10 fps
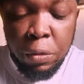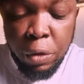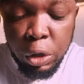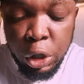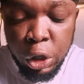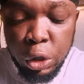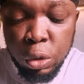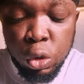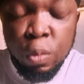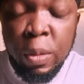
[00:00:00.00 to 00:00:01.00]
for this
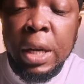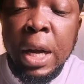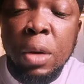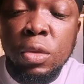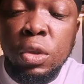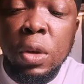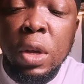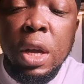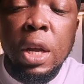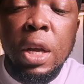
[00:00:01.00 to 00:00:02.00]
YouTube account,
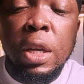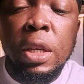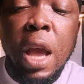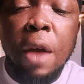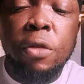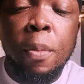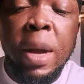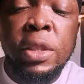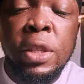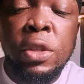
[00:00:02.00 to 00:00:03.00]
they are from
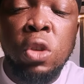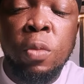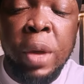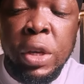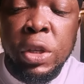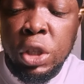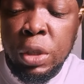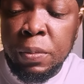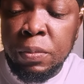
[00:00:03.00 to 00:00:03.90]
my TikTok page.